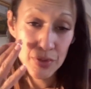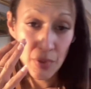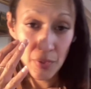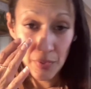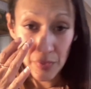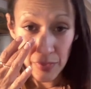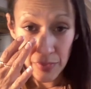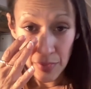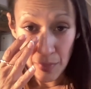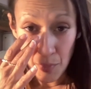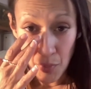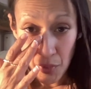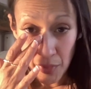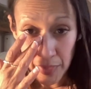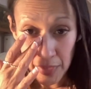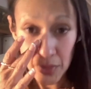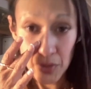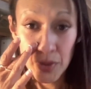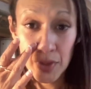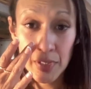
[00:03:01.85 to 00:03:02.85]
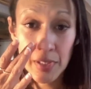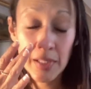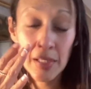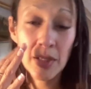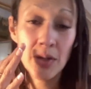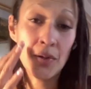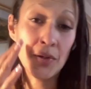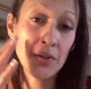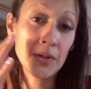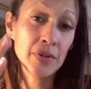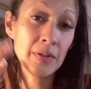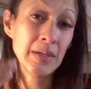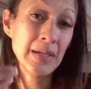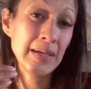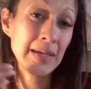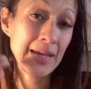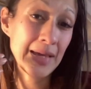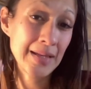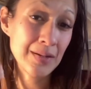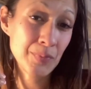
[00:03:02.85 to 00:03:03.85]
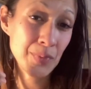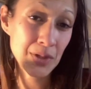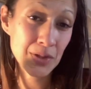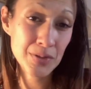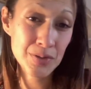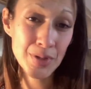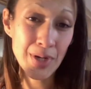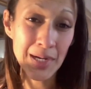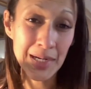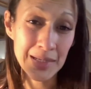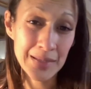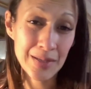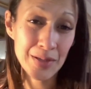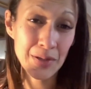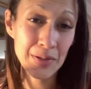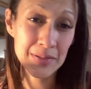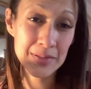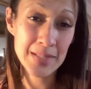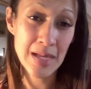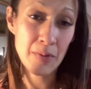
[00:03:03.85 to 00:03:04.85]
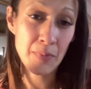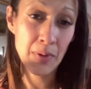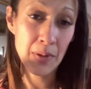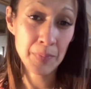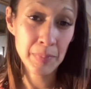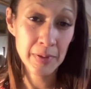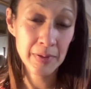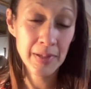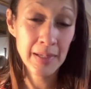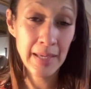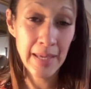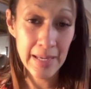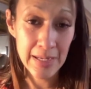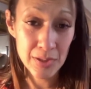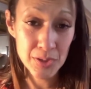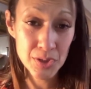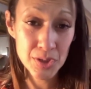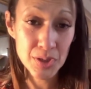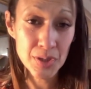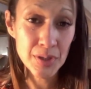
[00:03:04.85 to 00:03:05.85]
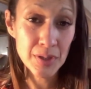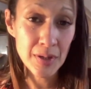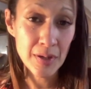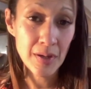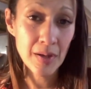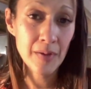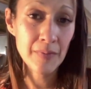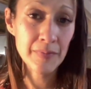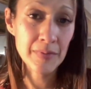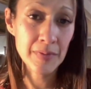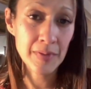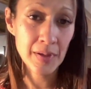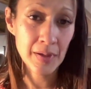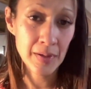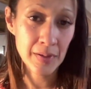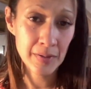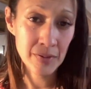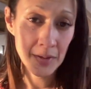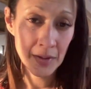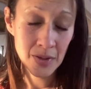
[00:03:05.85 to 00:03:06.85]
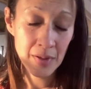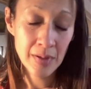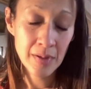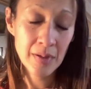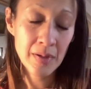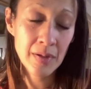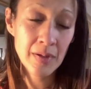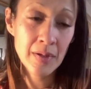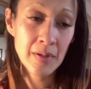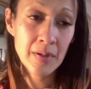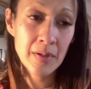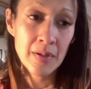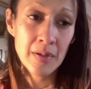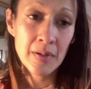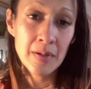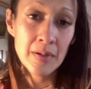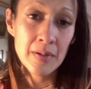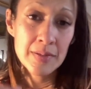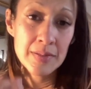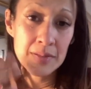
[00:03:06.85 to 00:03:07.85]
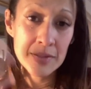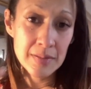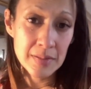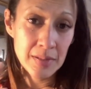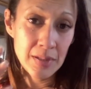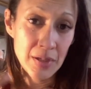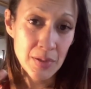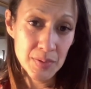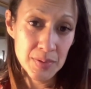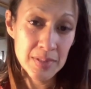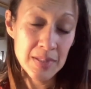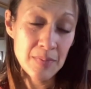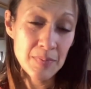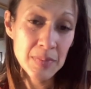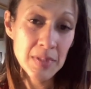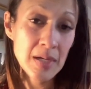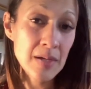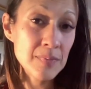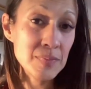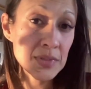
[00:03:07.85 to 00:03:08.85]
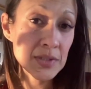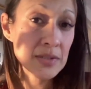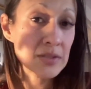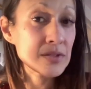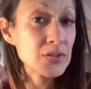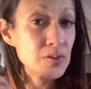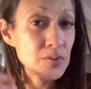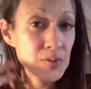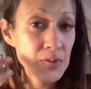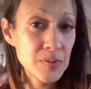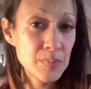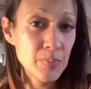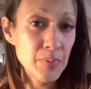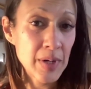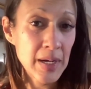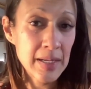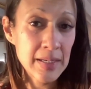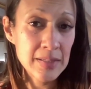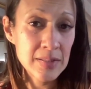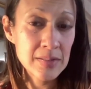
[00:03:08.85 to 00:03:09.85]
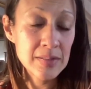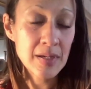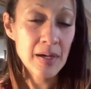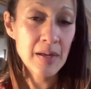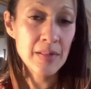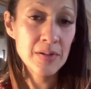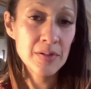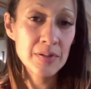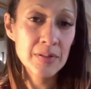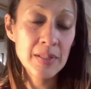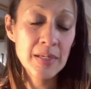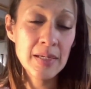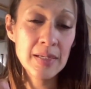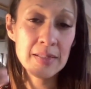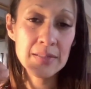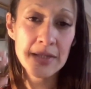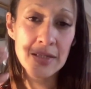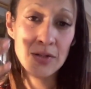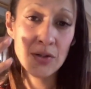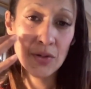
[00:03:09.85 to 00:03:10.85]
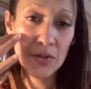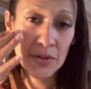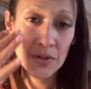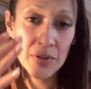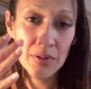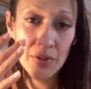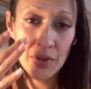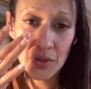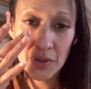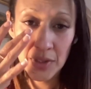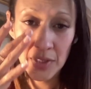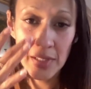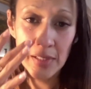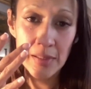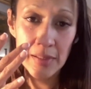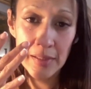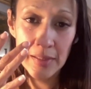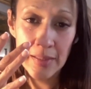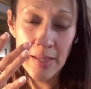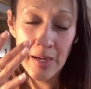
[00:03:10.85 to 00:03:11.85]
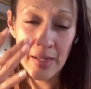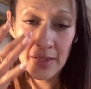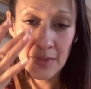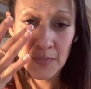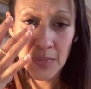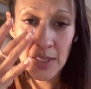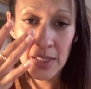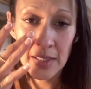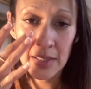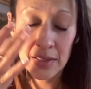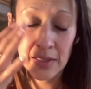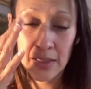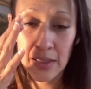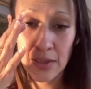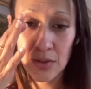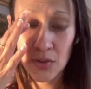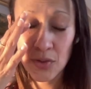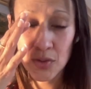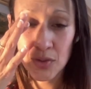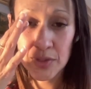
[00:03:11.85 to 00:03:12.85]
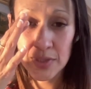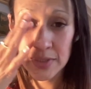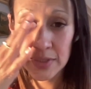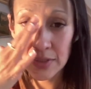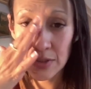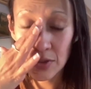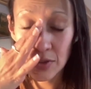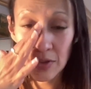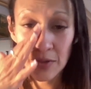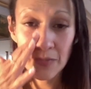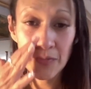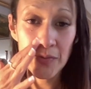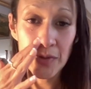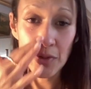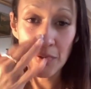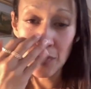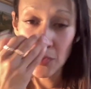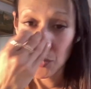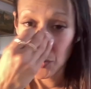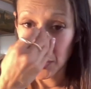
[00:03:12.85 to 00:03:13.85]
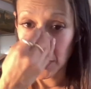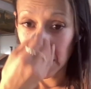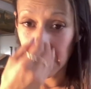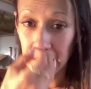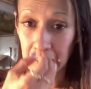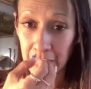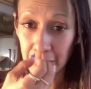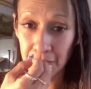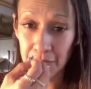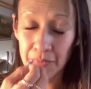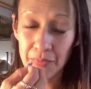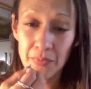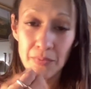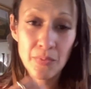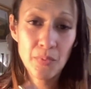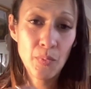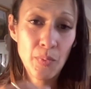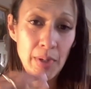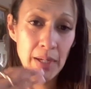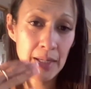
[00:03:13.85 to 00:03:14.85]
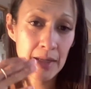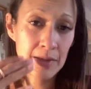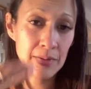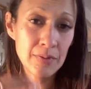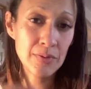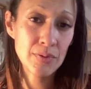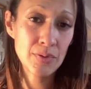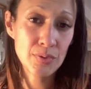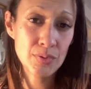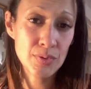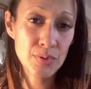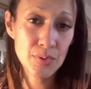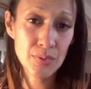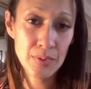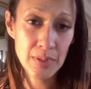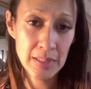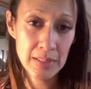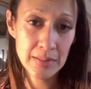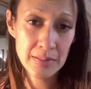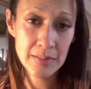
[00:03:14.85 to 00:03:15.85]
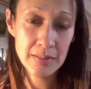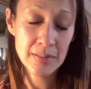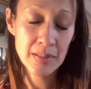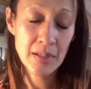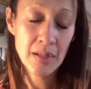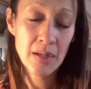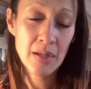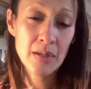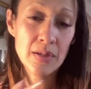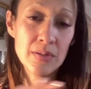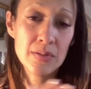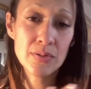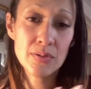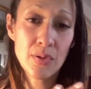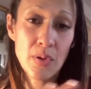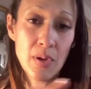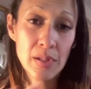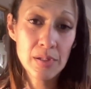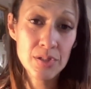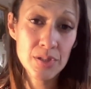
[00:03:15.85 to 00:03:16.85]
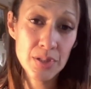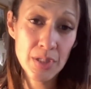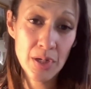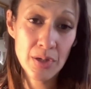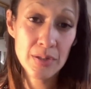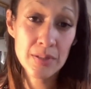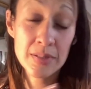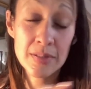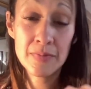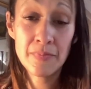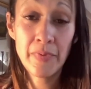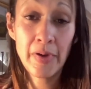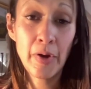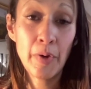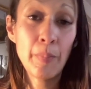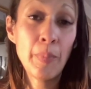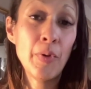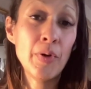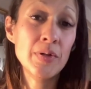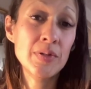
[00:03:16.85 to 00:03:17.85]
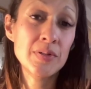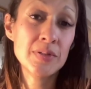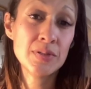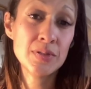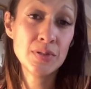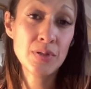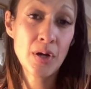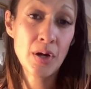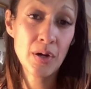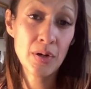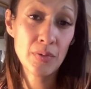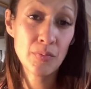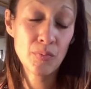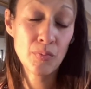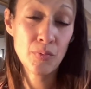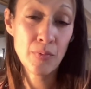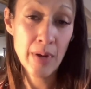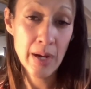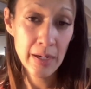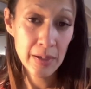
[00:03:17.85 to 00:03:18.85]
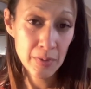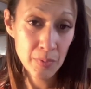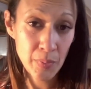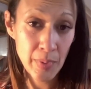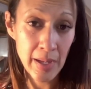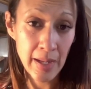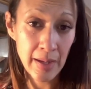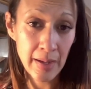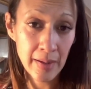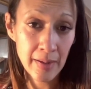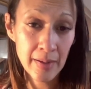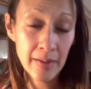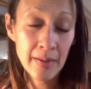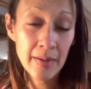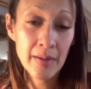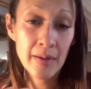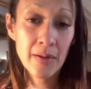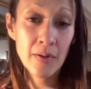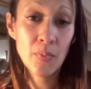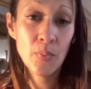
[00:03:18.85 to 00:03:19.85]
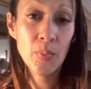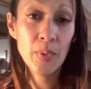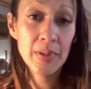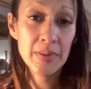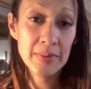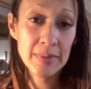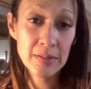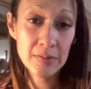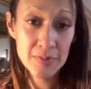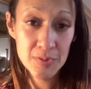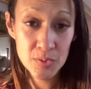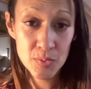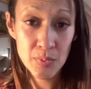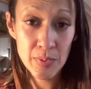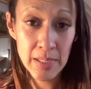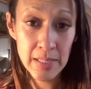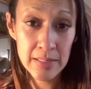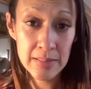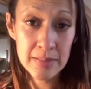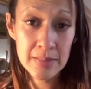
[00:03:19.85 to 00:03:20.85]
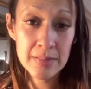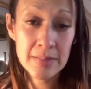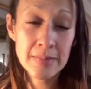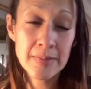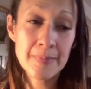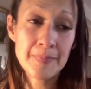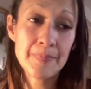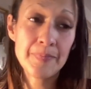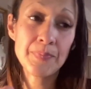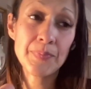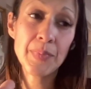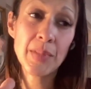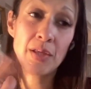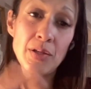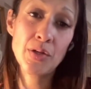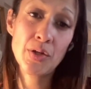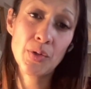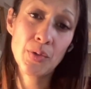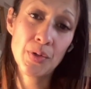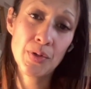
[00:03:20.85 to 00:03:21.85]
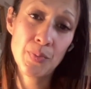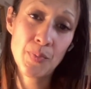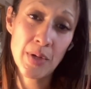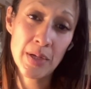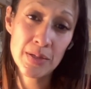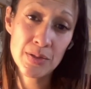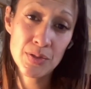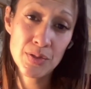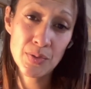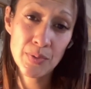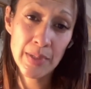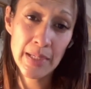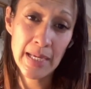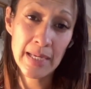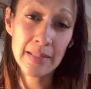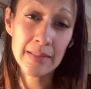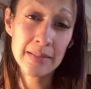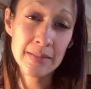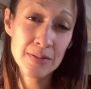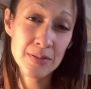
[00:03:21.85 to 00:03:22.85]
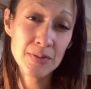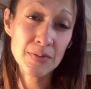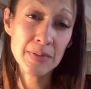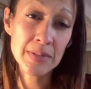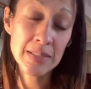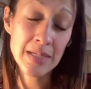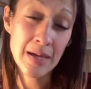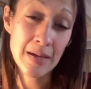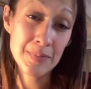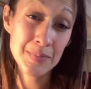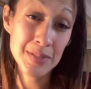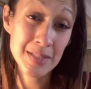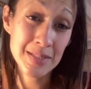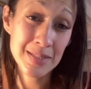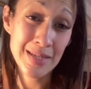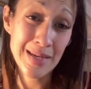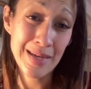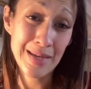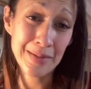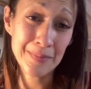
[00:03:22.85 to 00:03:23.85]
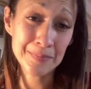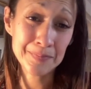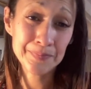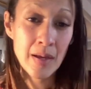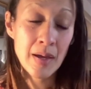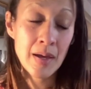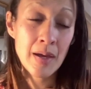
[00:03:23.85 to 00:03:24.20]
So the more that you can kill, and what you're trying to kill is that replication of the, you know, symptoms to spread into other things, and you're killing that immediately, and you could feel the relief when you do this. So I'll share, this is very important to start right away with this rinse, and you're going to want to do it at least 3 times a day.